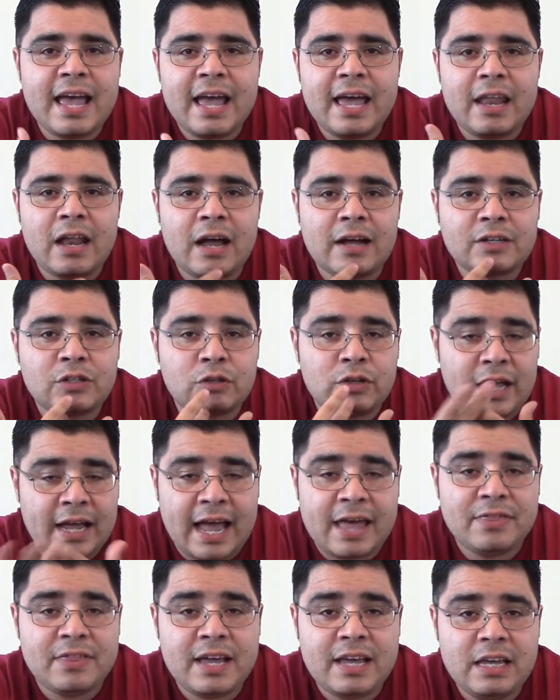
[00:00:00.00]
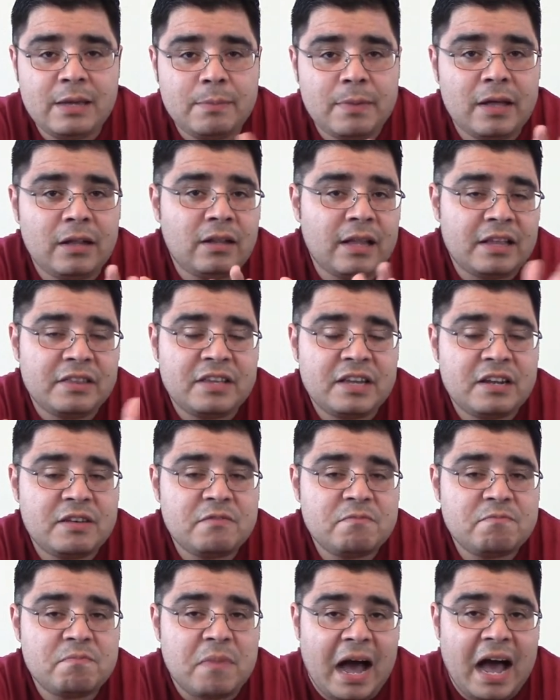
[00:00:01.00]
And actually, I got the email. I
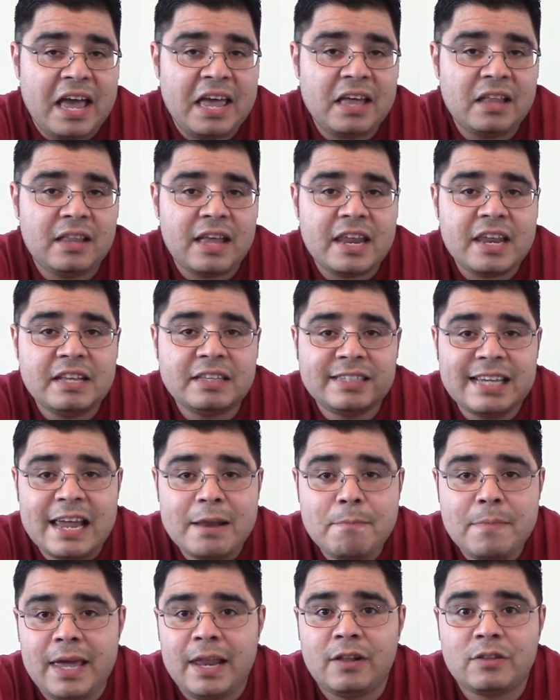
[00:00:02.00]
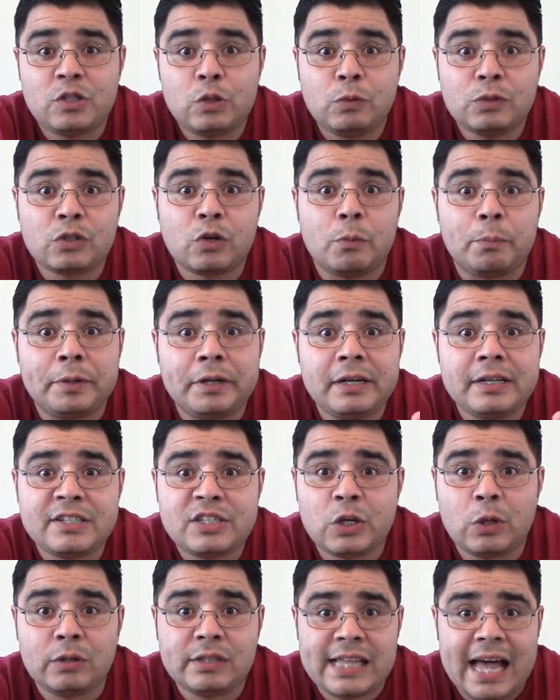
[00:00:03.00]
didn't buy it, and in 10 minutes, it was completely
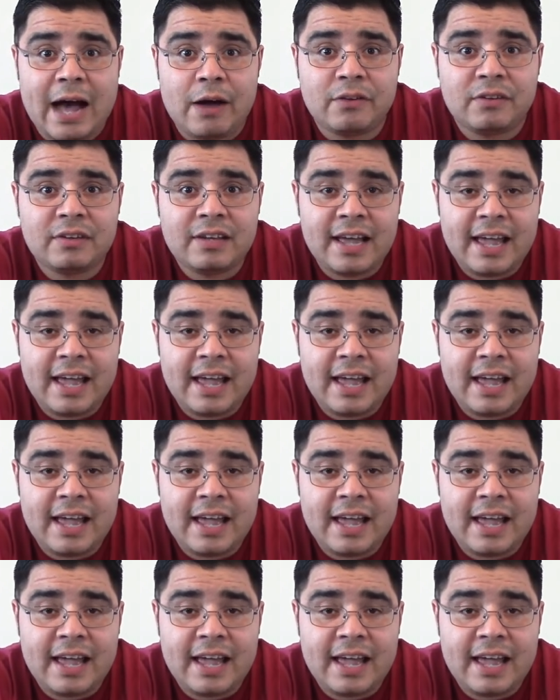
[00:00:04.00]
sold out.